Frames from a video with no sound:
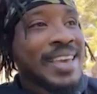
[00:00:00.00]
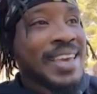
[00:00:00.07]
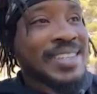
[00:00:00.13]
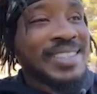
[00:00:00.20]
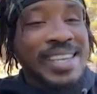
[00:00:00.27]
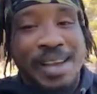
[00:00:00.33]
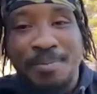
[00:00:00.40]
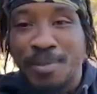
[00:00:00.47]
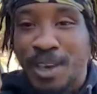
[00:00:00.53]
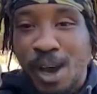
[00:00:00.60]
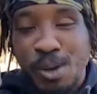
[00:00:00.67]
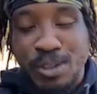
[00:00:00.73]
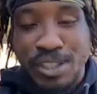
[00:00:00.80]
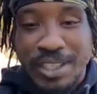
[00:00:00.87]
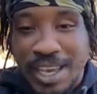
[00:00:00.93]
get something
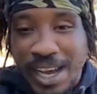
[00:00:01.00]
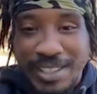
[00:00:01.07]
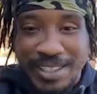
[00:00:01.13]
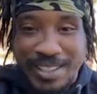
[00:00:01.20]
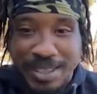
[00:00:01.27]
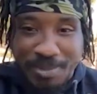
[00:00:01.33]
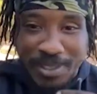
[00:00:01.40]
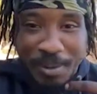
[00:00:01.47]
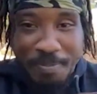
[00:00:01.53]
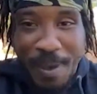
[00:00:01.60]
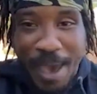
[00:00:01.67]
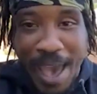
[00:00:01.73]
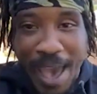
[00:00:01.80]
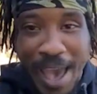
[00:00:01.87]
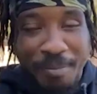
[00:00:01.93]
custom, some
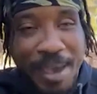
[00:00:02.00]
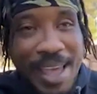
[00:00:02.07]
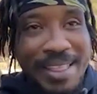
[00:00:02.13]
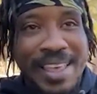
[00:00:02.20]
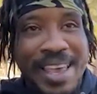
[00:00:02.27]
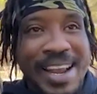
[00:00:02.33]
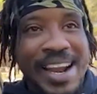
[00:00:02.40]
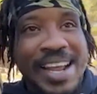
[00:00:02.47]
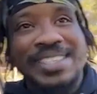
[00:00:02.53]
bad man thing.